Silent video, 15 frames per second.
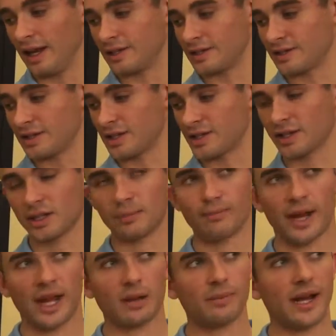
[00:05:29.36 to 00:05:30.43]
it's essentially the
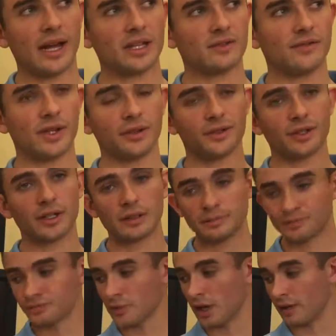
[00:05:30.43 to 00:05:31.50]
bandpass
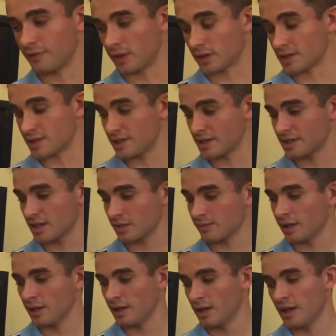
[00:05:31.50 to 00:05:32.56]
filter of our
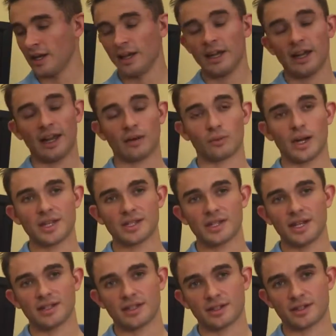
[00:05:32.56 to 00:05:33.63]
system. It
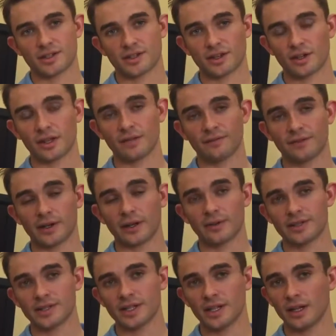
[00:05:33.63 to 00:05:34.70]
resonates at a certain
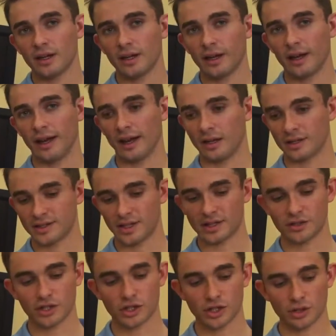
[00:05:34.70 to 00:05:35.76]
frequency and
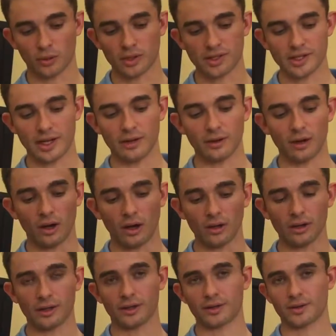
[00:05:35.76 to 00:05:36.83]
essentially shorts out
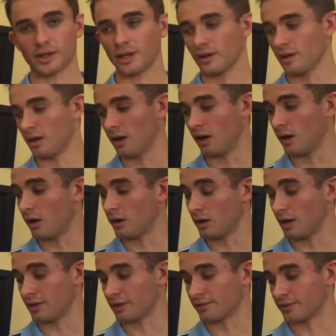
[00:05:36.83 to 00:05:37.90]
all
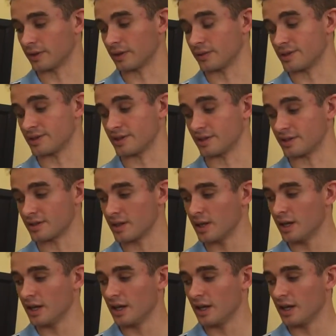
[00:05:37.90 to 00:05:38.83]
other frequencies.